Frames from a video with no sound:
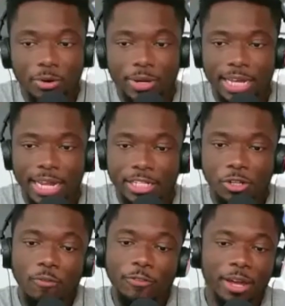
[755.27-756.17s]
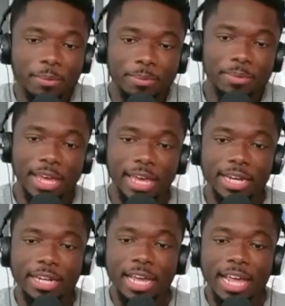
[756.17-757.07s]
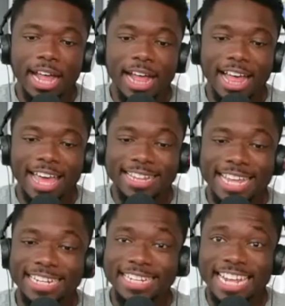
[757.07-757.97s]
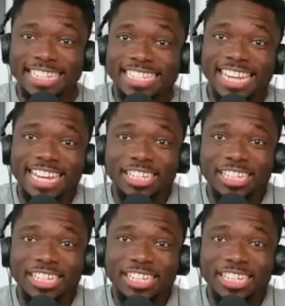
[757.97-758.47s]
it hits home for him and yeah. and that that's. But I